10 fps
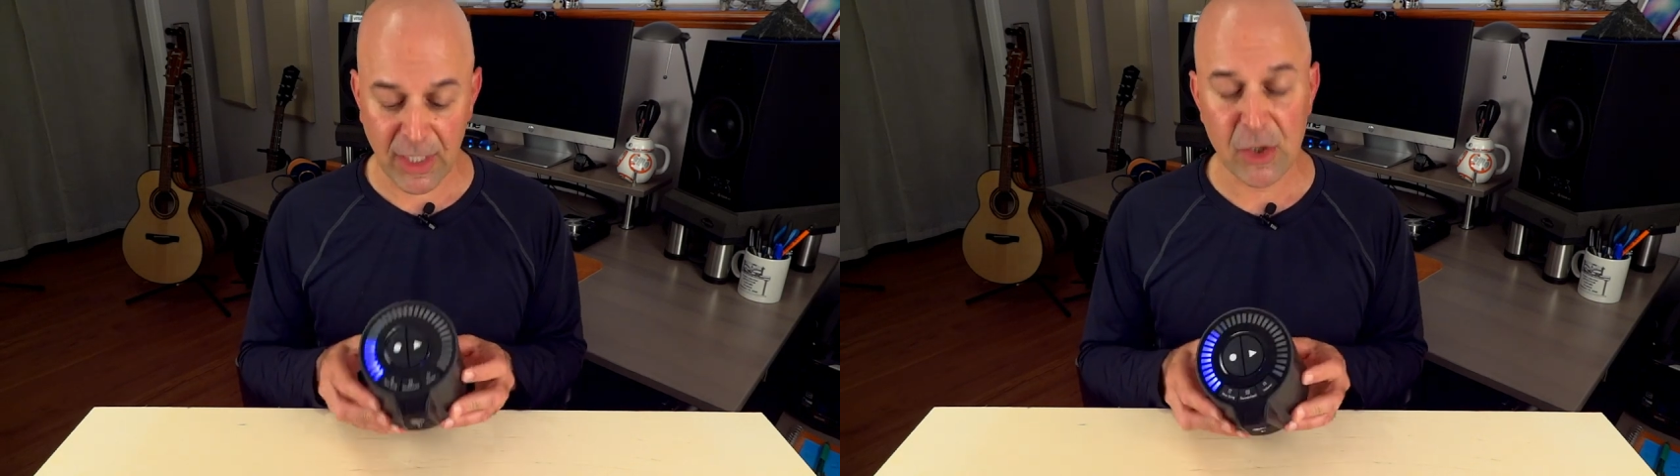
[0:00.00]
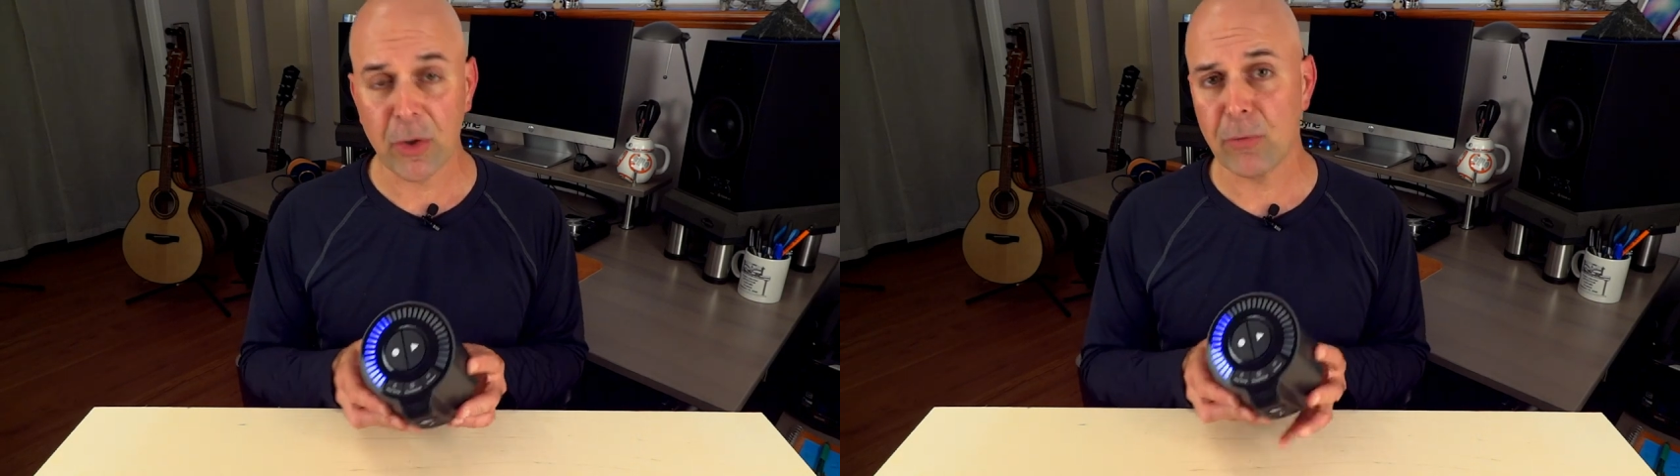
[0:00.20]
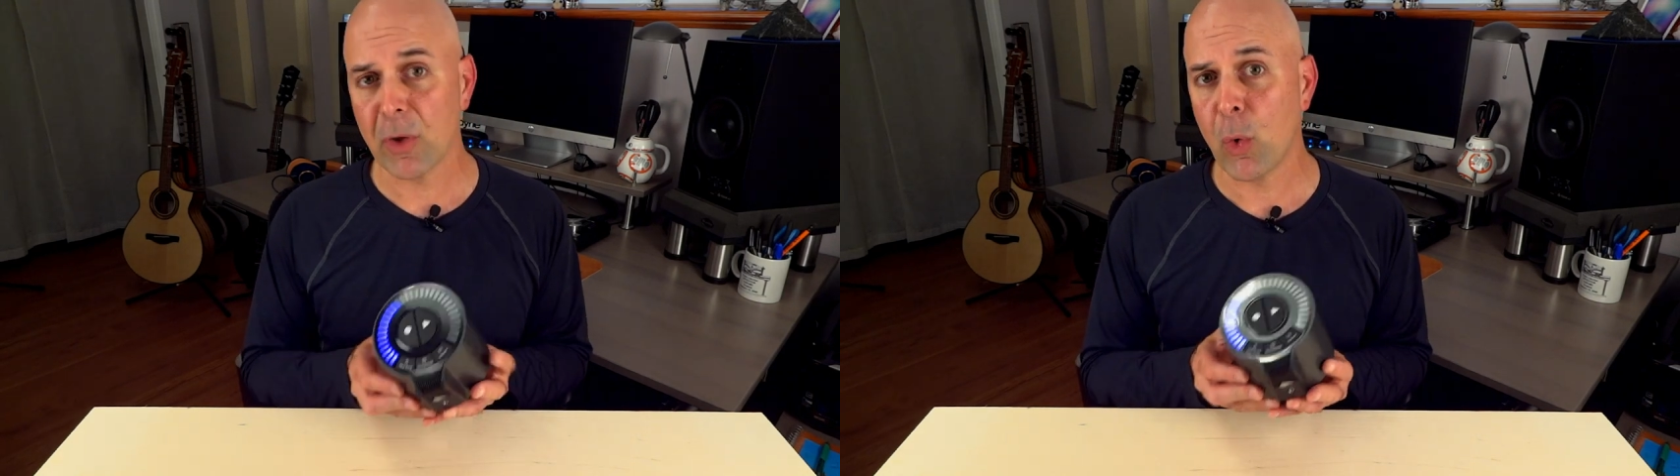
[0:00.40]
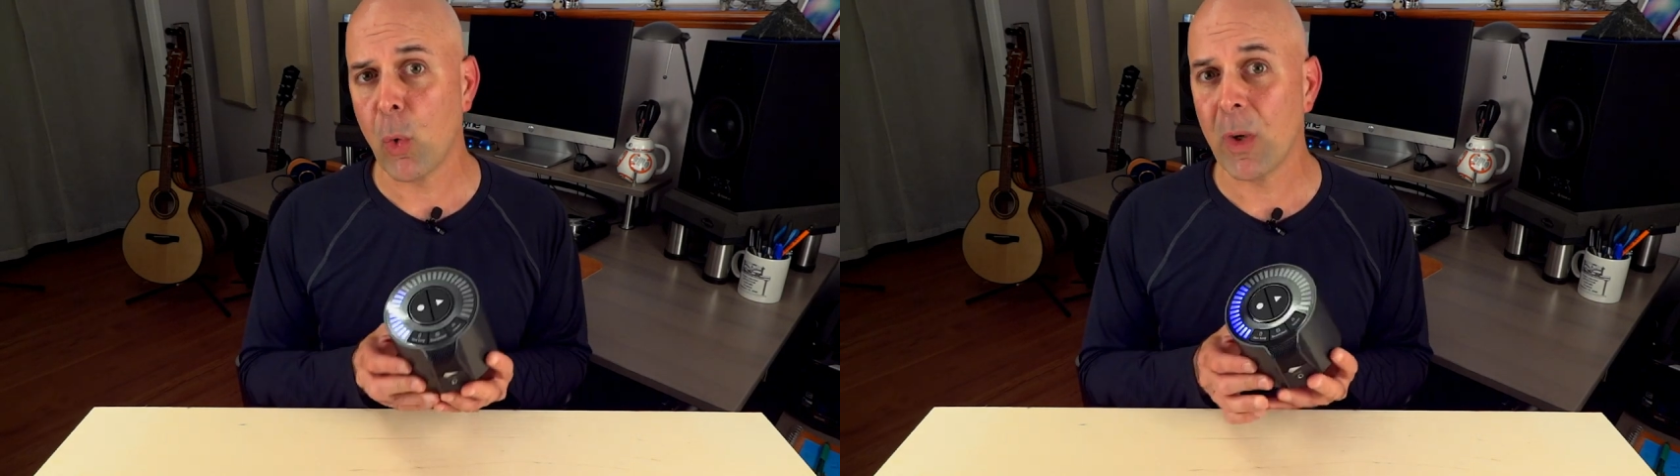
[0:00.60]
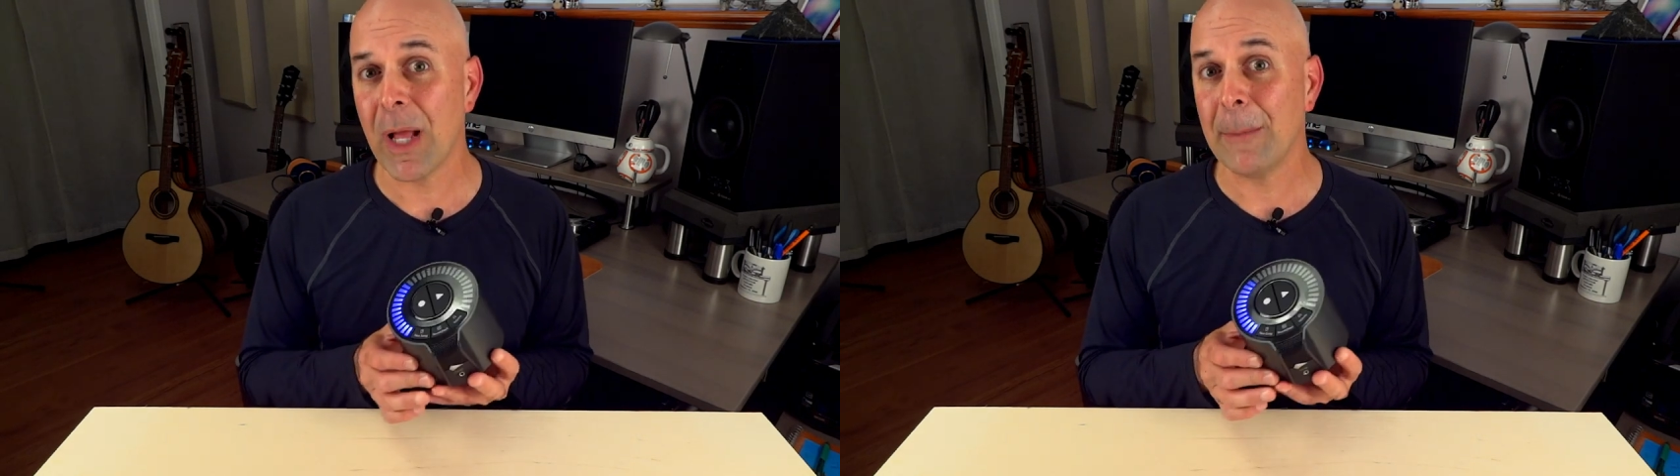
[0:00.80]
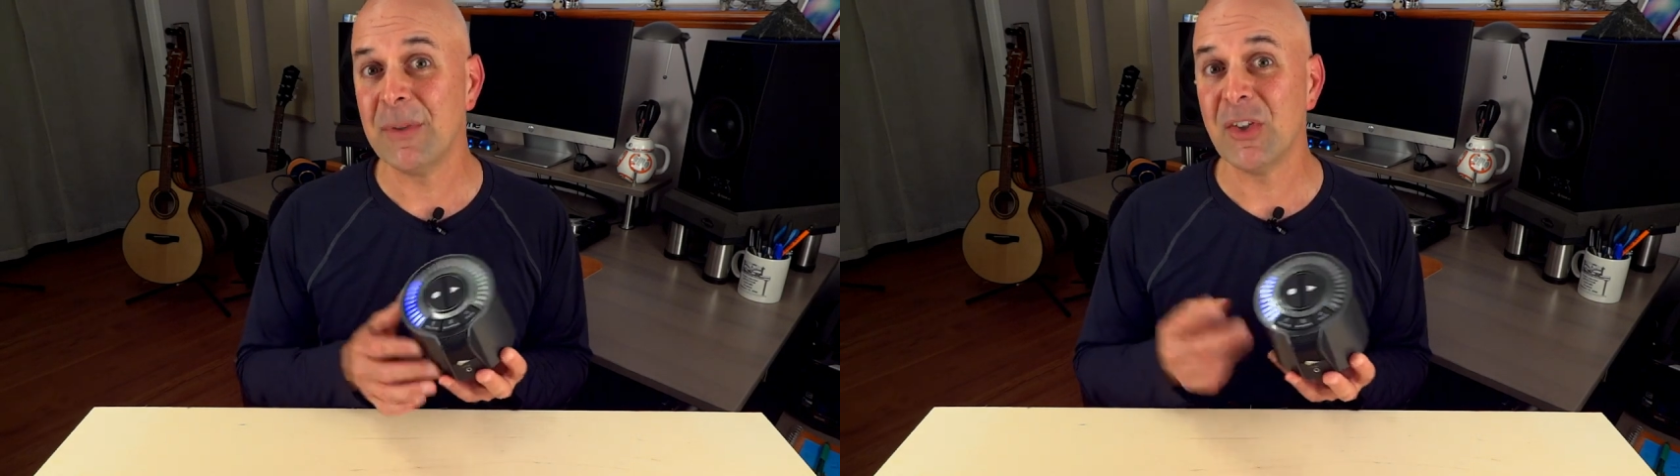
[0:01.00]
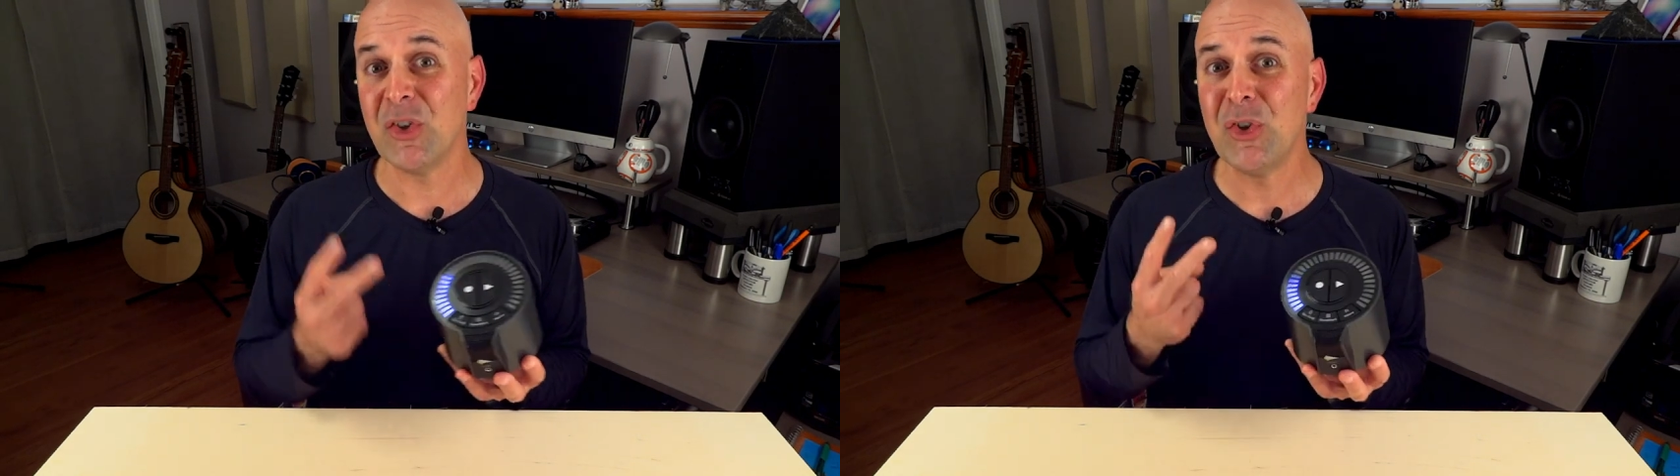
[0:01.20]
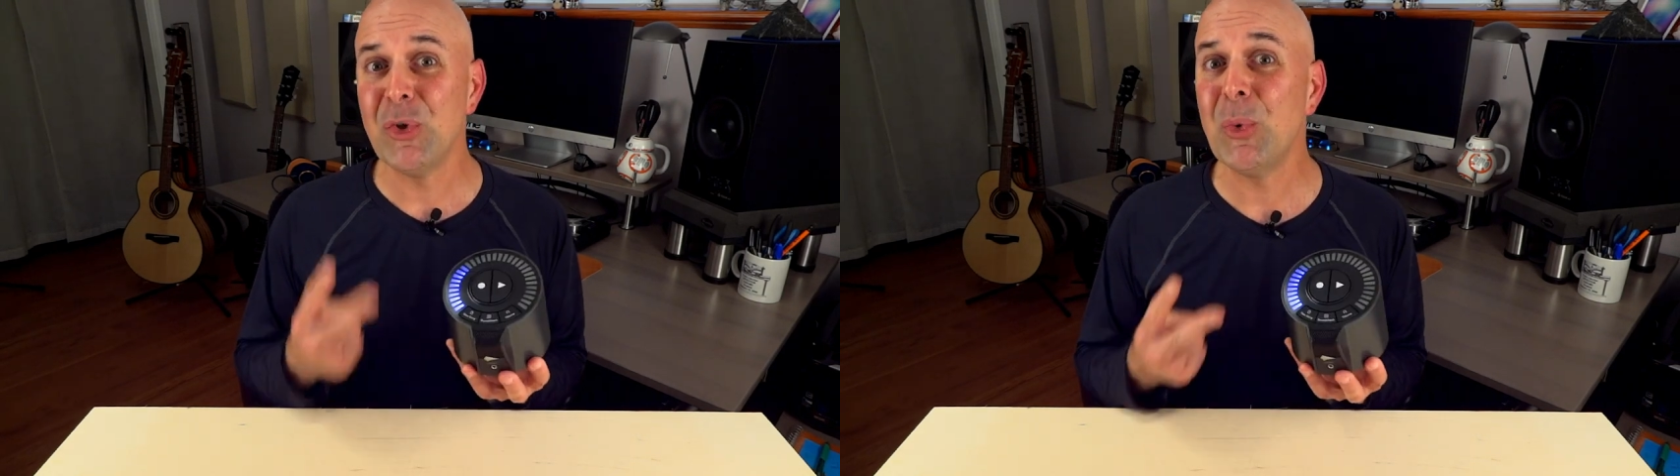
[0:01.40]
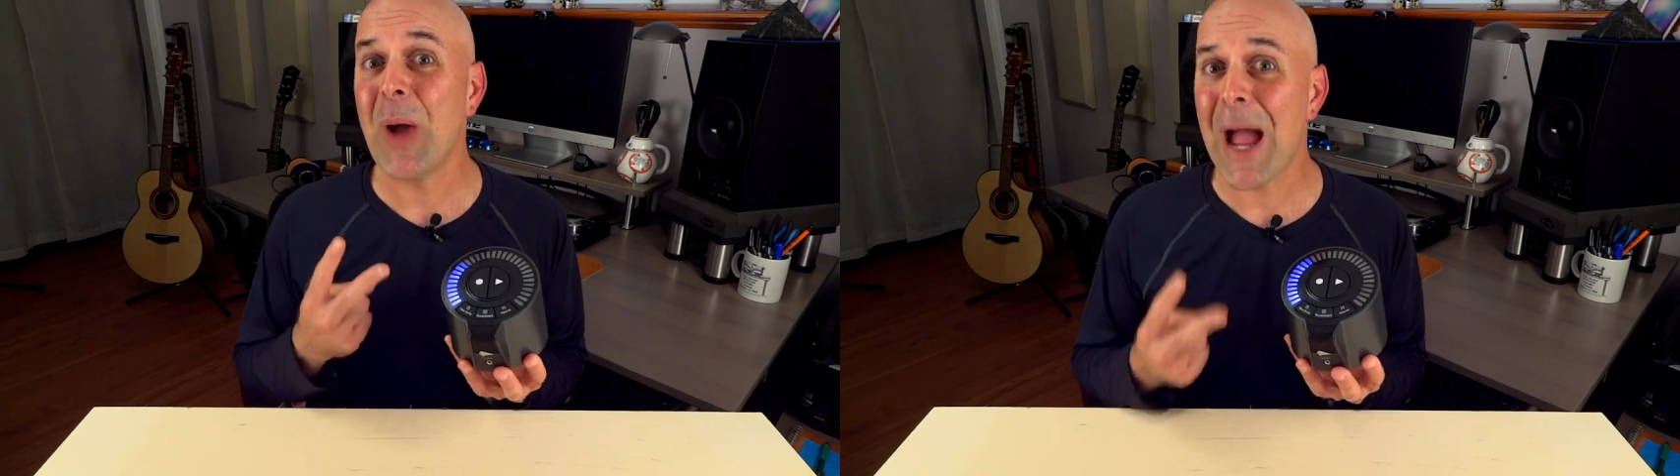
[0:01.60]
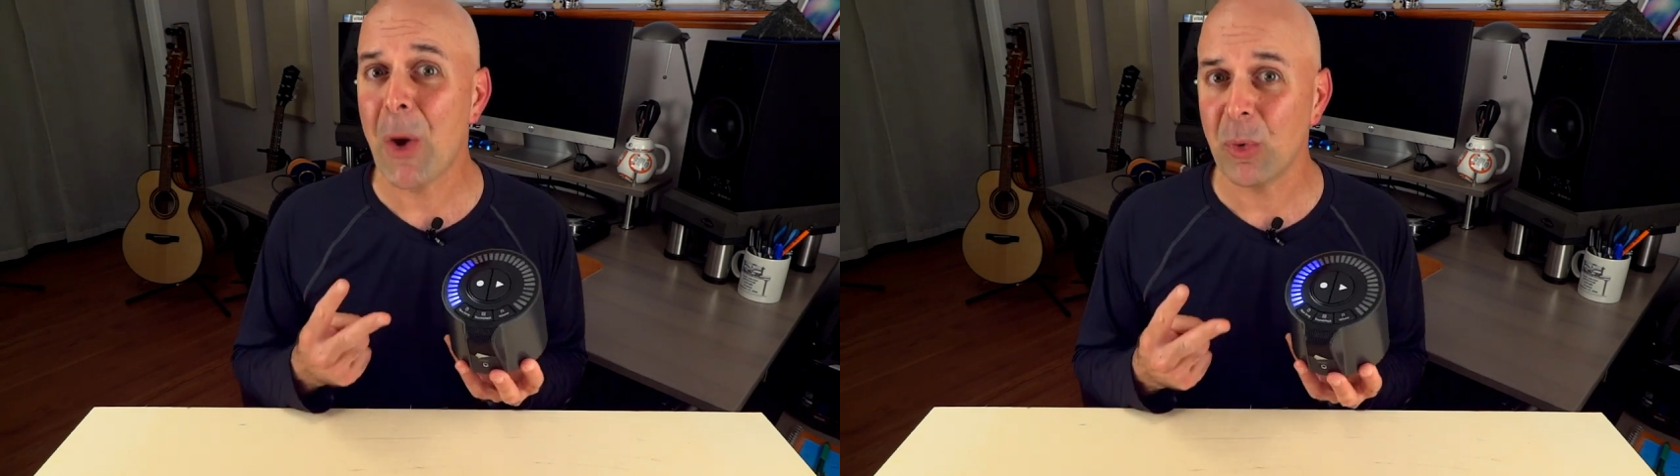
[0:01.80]
and you can record up to 2
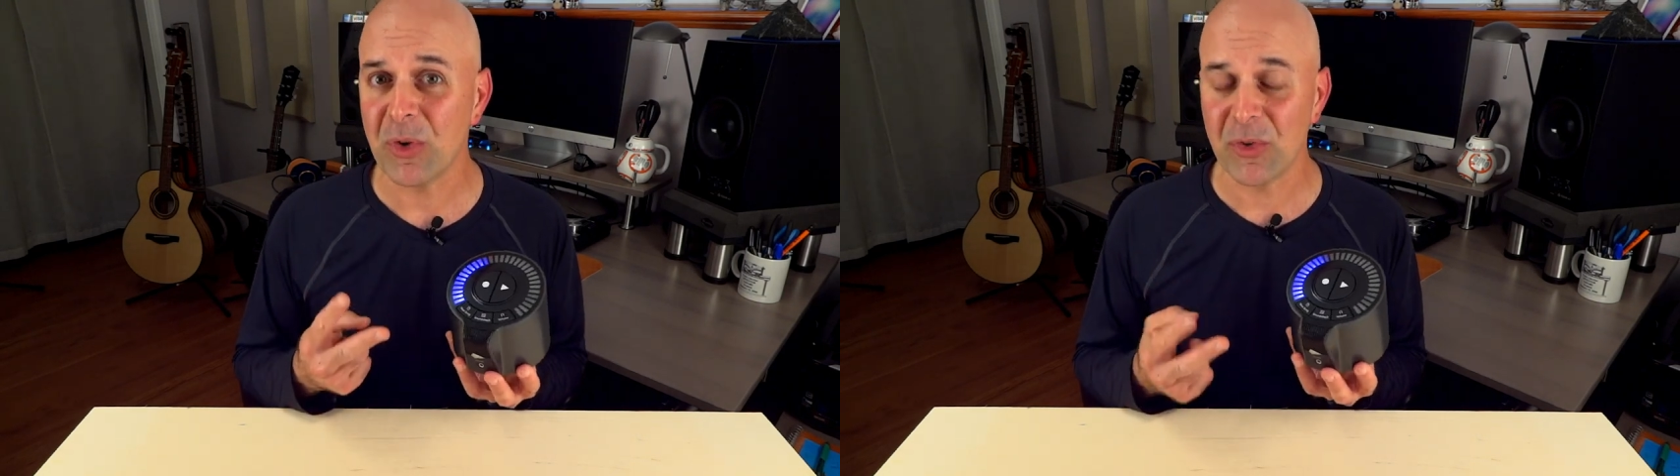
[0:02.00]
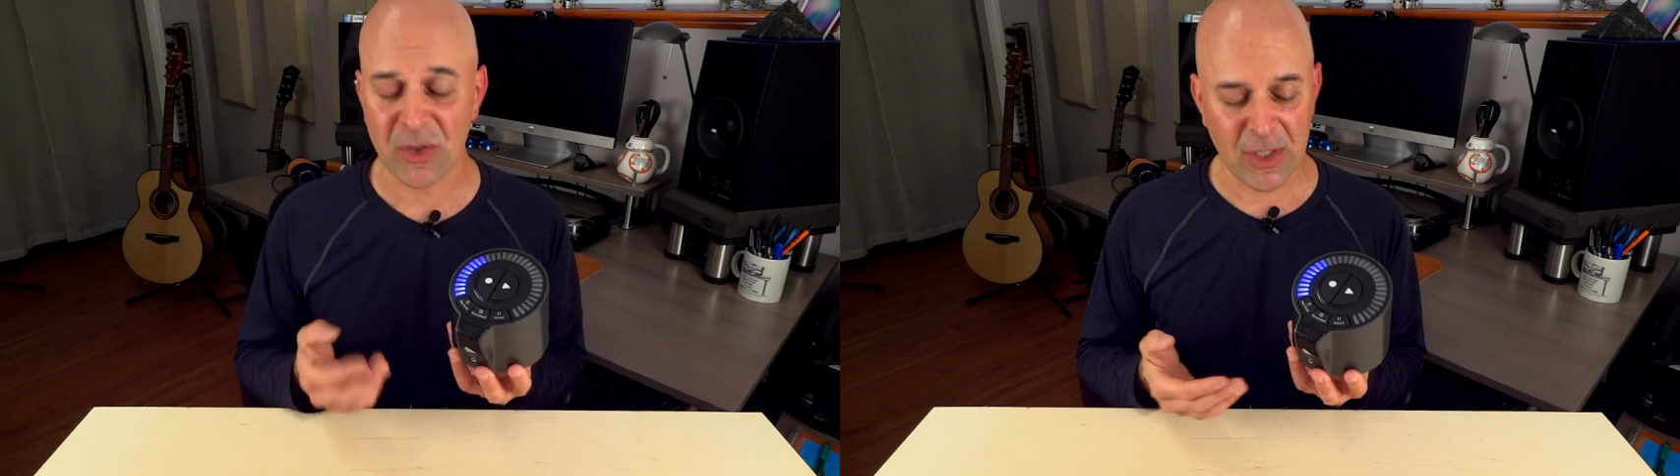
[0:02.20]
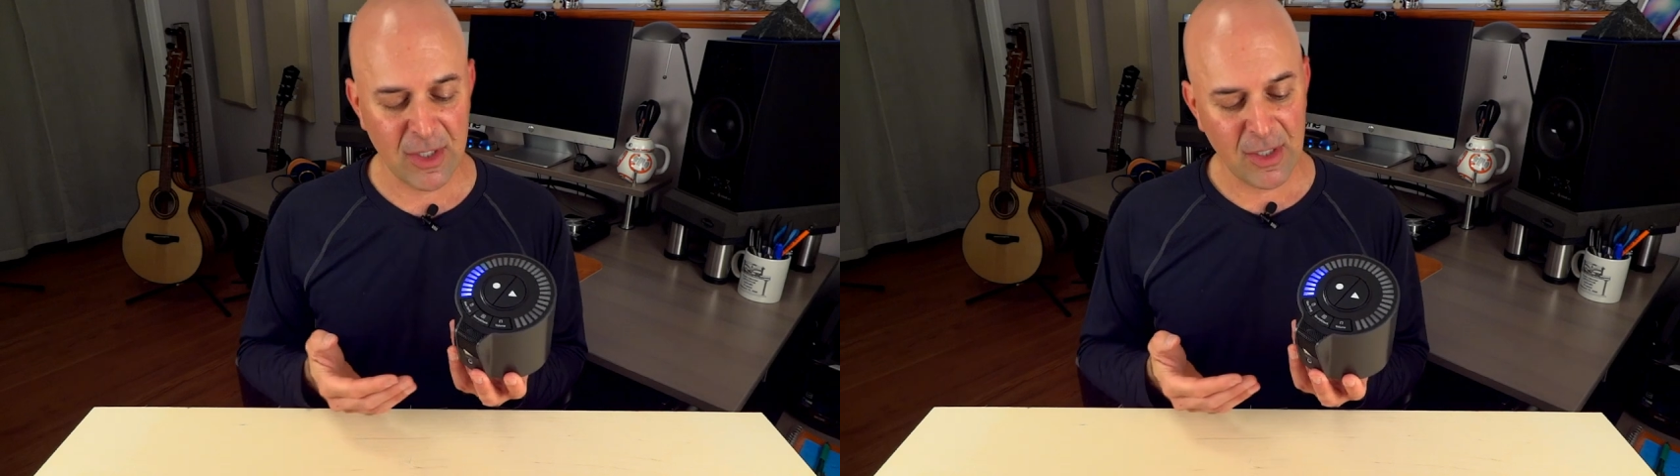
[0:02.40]
hours